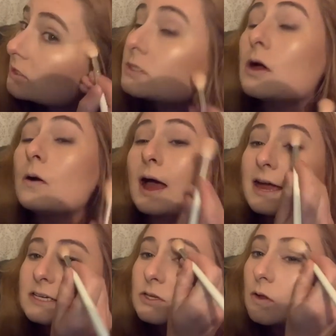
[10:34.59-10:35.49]
So
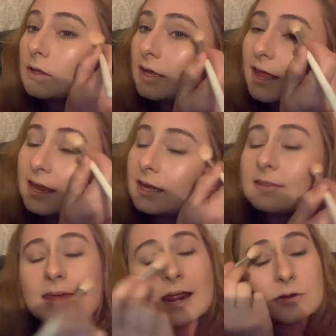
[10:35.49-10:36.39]
I told Katie
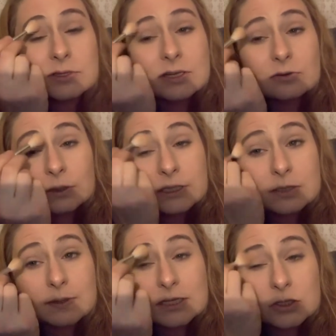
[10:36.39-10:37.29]
that I was going
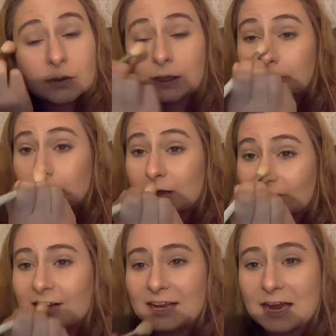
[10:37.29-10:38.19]
to be doing, my
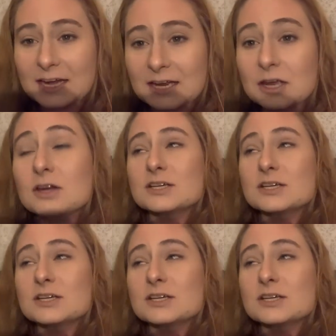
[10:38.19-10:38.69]
friend Katie,